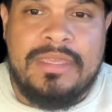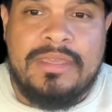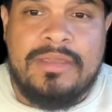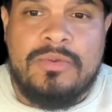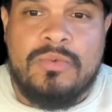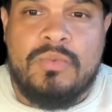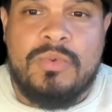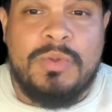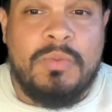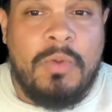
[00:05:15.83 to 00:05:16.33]

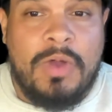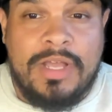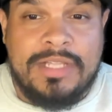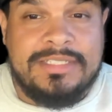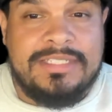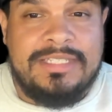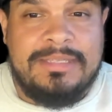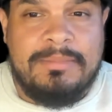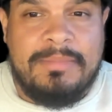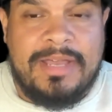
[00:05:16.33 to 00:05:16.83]
We want
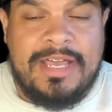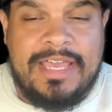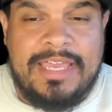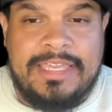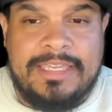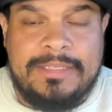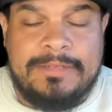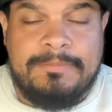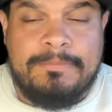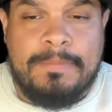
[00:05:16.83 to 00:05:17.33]
team
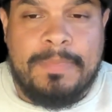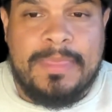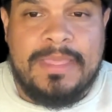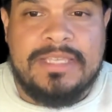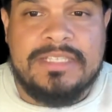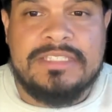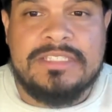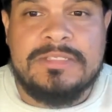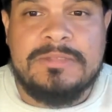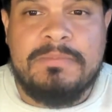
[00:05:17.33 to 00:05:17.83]
buy-in,
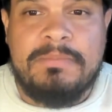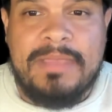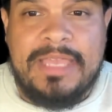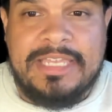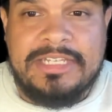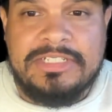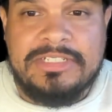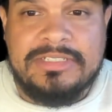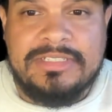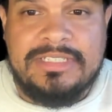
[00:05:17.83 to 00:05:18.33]

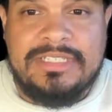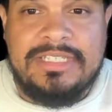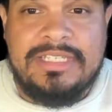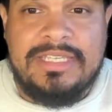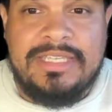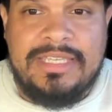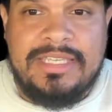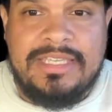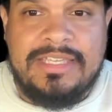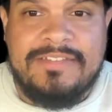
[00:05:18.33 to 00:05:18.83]
especially
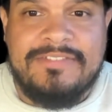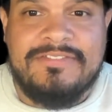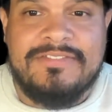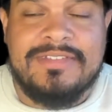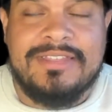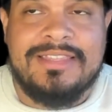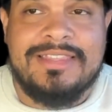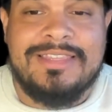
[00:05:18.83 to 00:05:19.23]
if